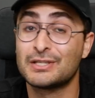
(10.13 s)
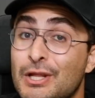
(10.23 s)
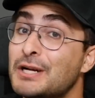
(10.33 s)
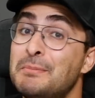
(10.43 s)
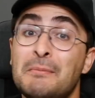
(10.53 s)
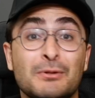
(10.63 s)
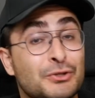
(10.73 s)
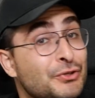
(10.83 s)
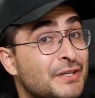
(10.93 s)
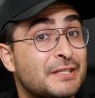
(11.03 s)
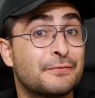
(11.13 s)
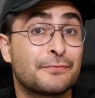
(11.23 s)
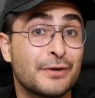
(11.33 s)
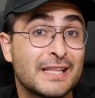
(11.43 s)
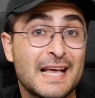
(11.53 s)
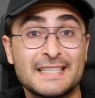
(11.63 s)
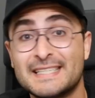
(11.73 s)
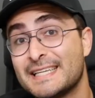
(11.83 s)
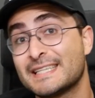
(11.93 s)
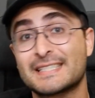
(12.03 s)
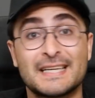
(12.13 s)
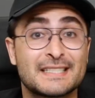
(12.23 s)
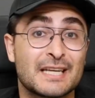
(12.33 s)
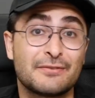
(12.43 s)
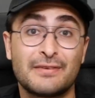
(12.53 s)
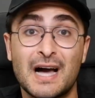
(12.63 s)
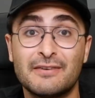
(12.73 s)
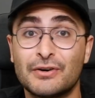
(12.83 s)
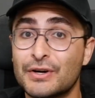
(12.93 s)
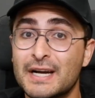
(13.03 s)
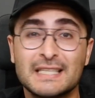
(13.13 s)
So a lot of people are turning to freelancing, sites like Fiverr,